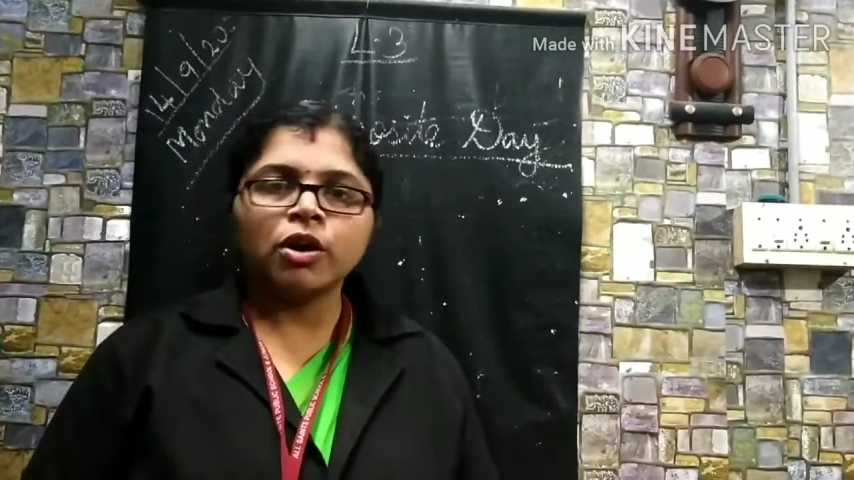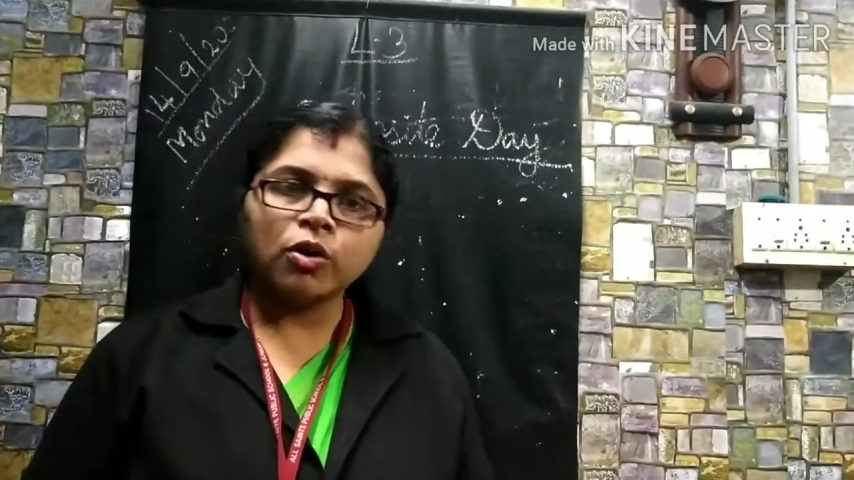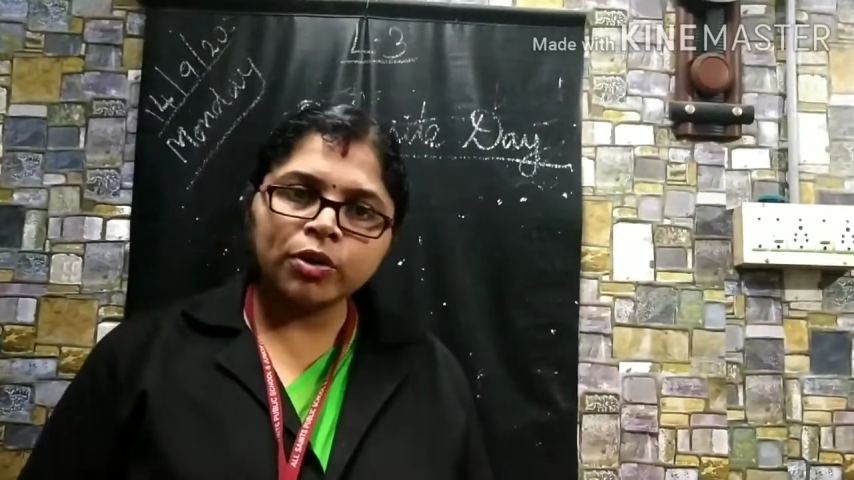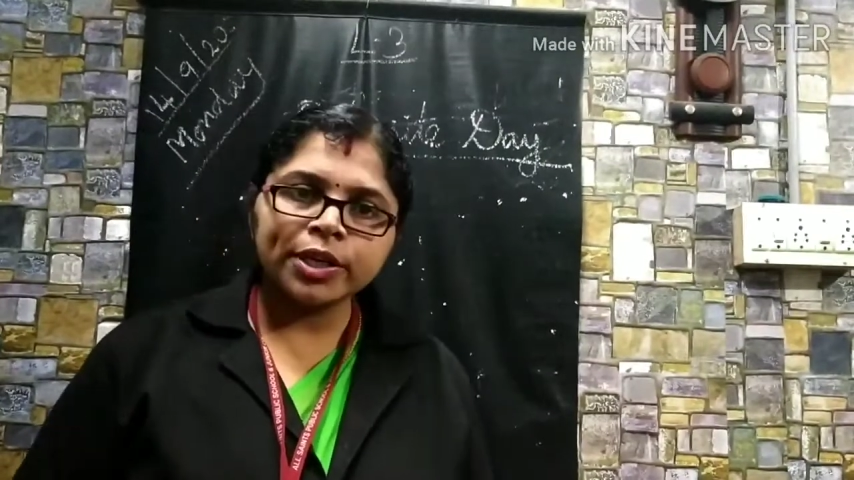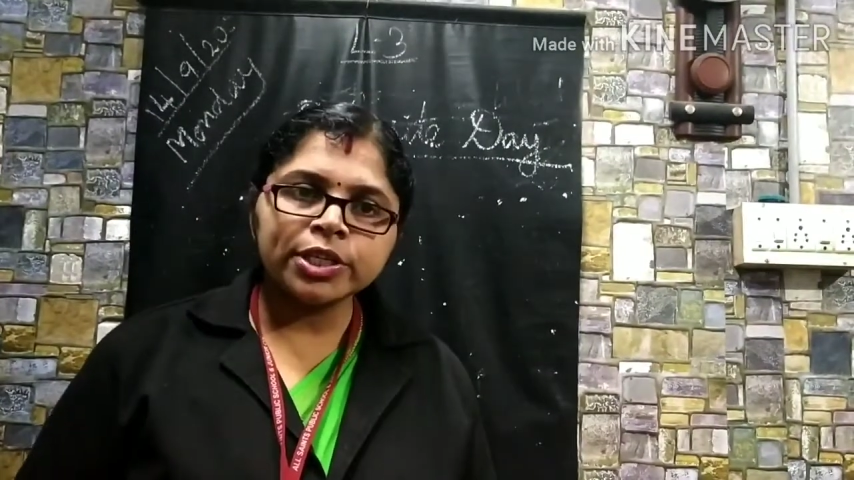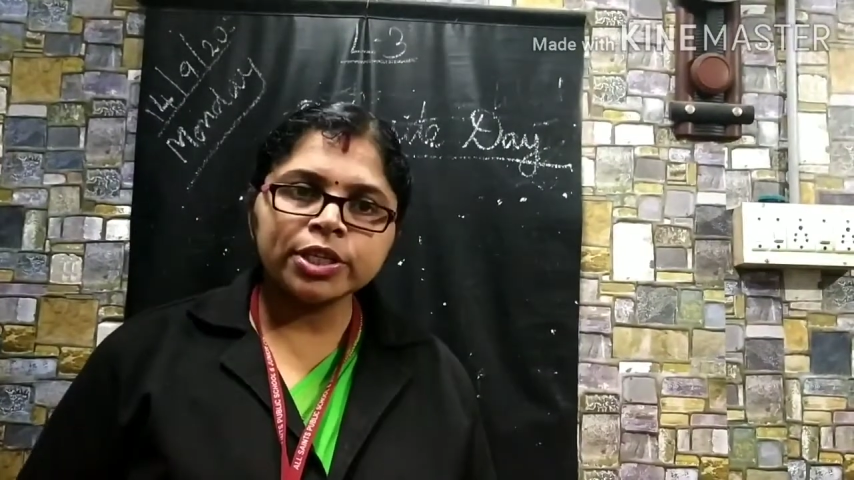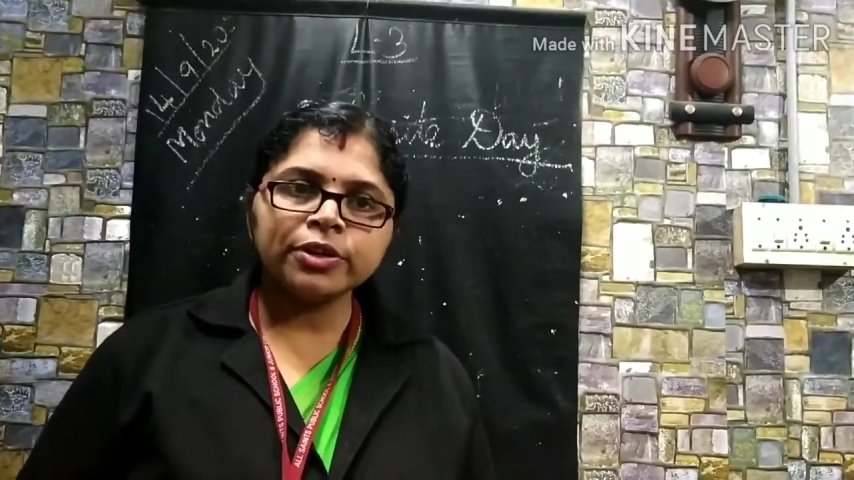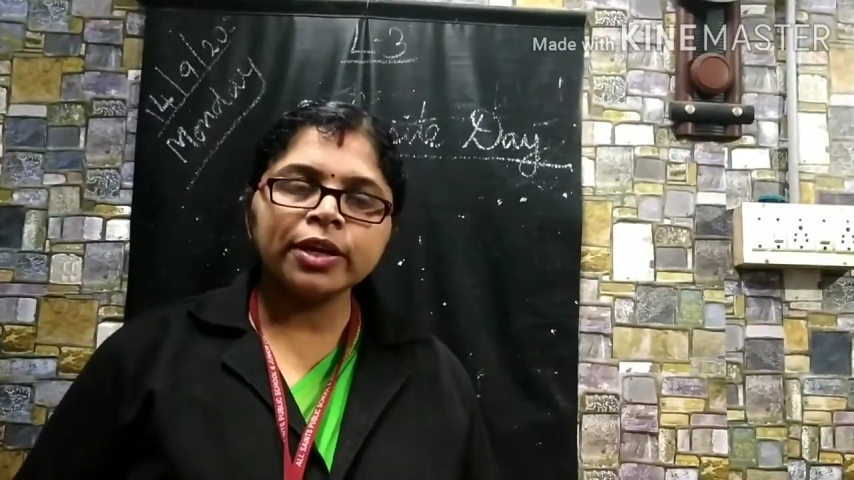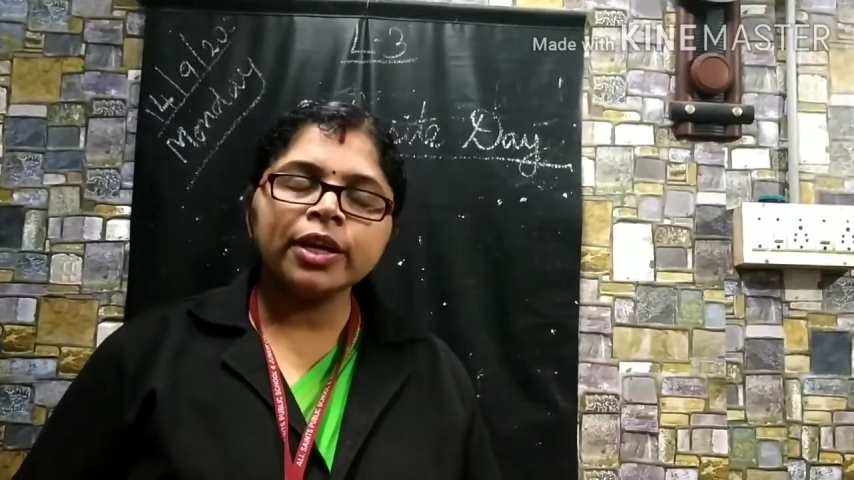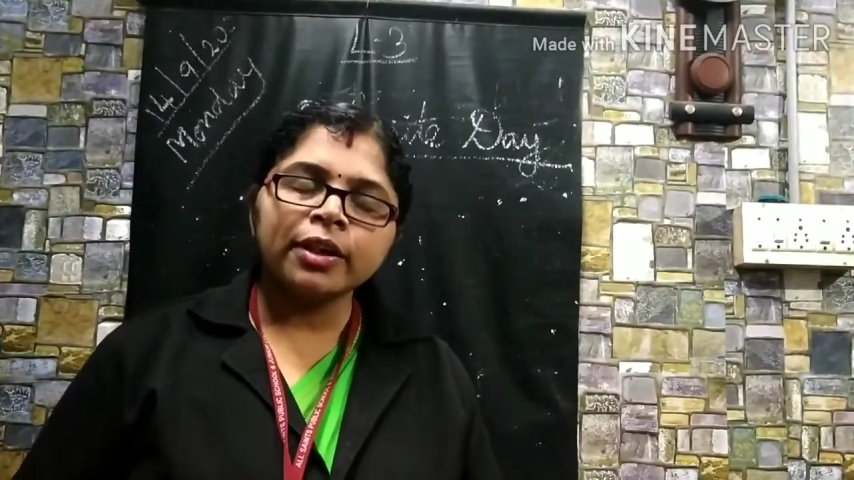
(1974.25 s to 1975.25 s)
Okay,
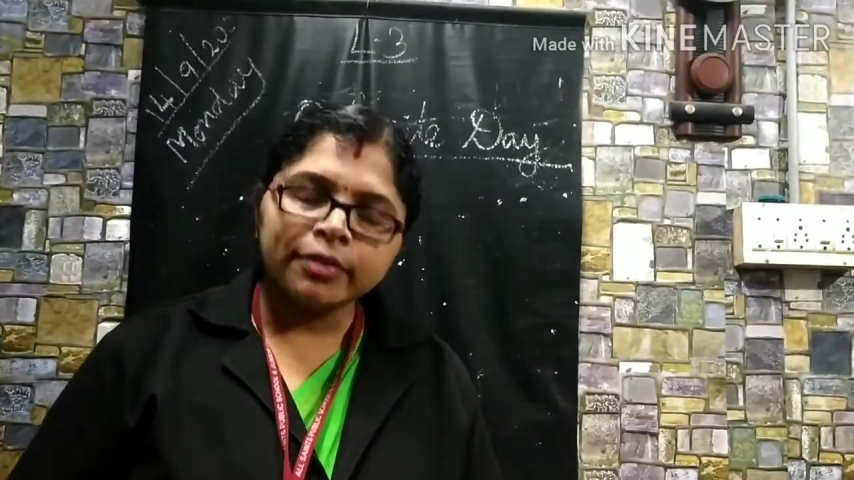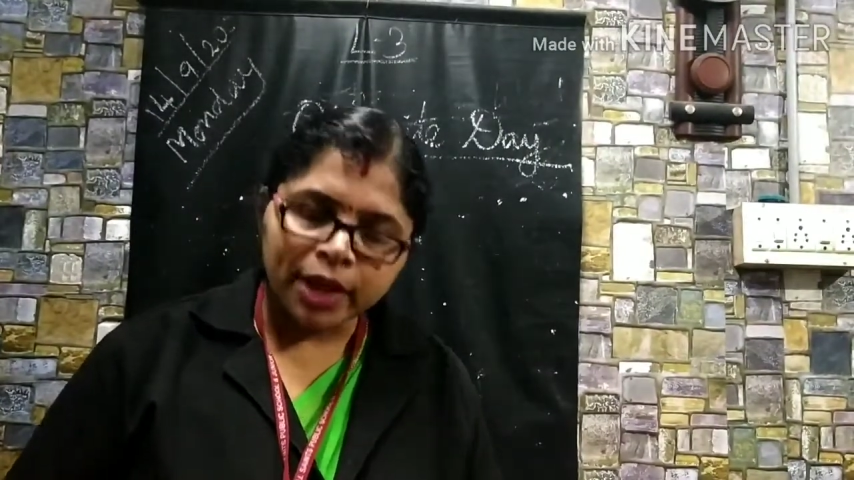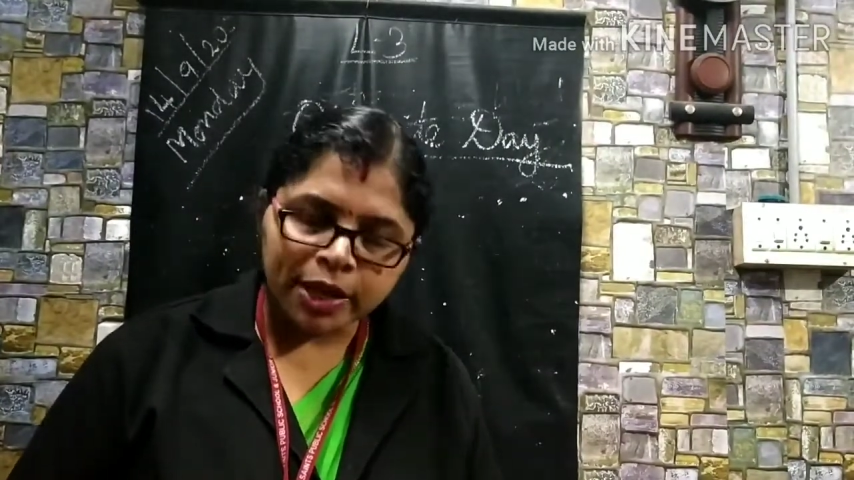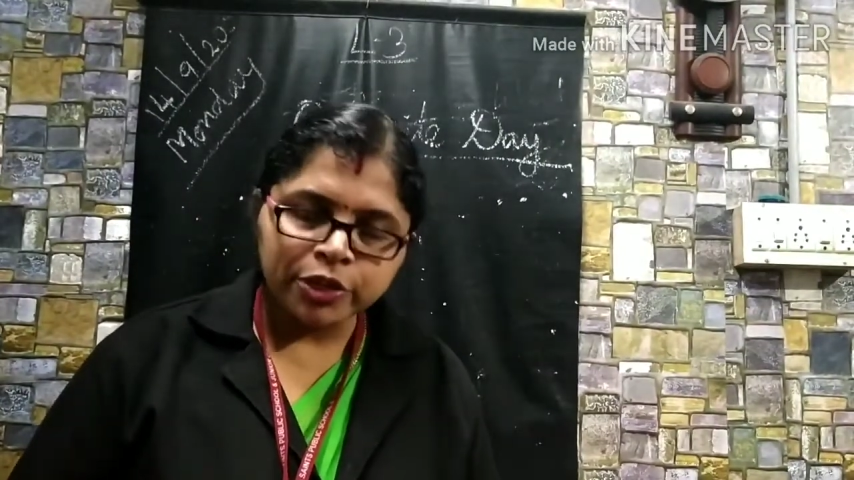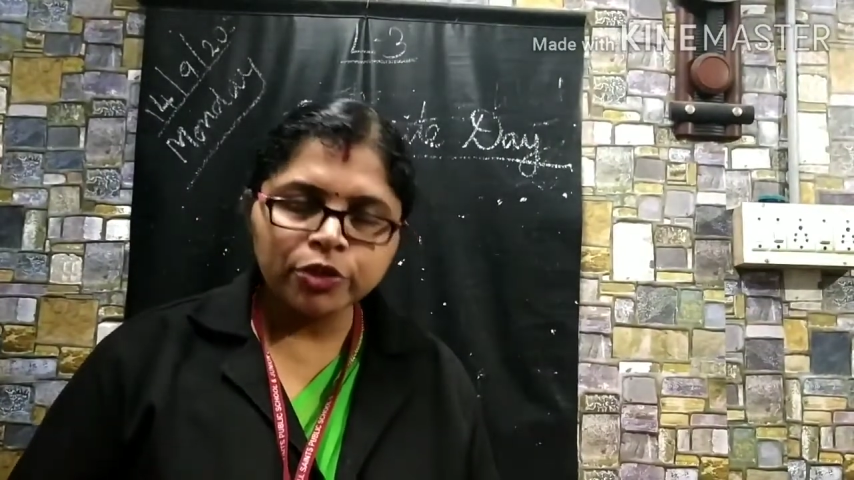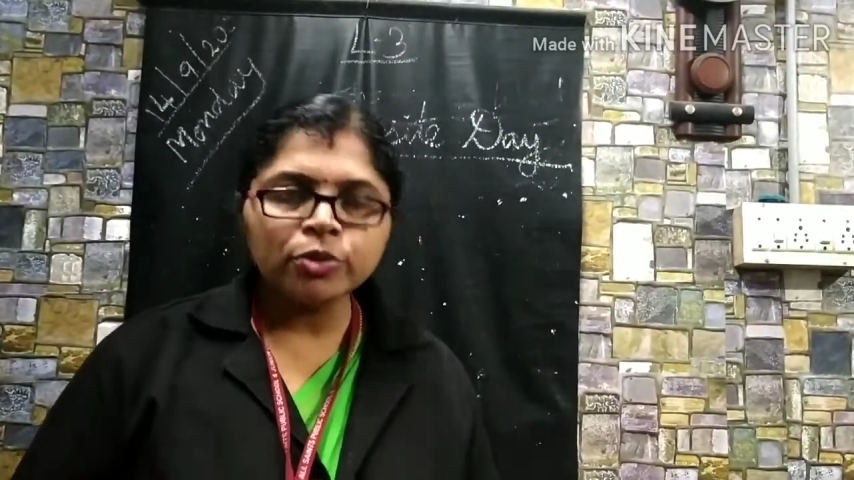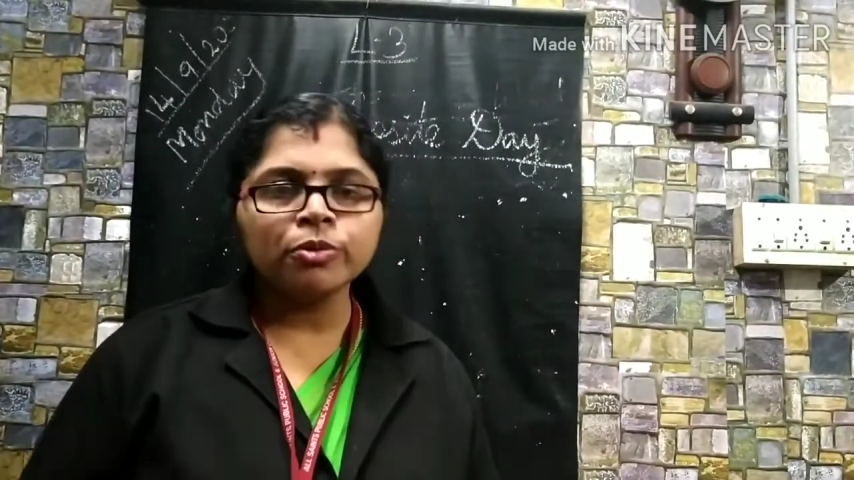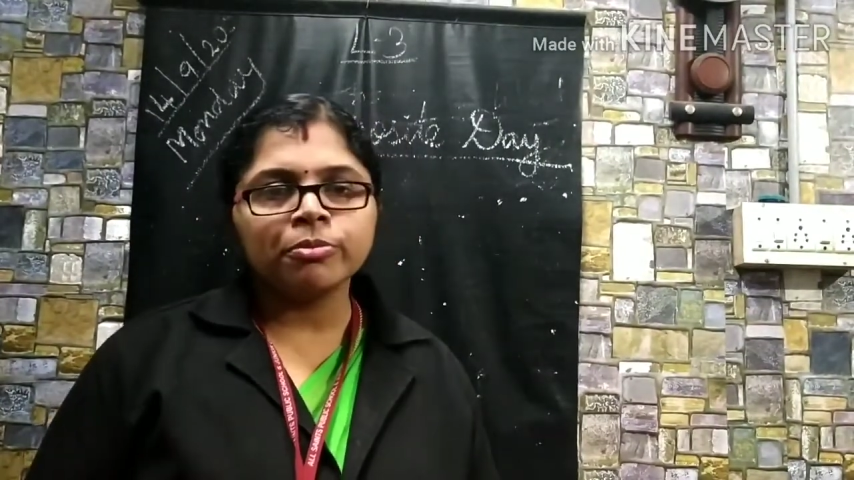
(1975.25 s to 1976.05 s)
children. Thank you.